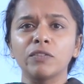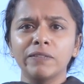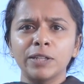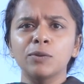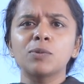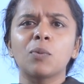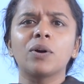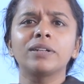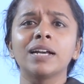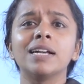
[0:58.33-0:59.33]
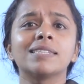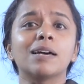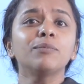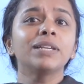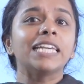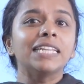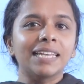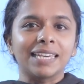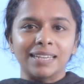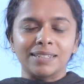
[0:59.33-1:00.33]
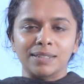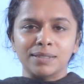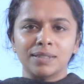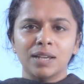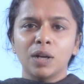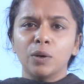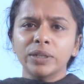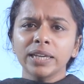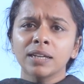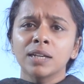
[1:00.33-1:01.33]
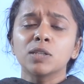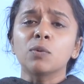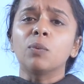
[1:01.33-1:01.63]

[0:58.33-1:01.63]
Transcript: We will use what? Some indicators. Okay. So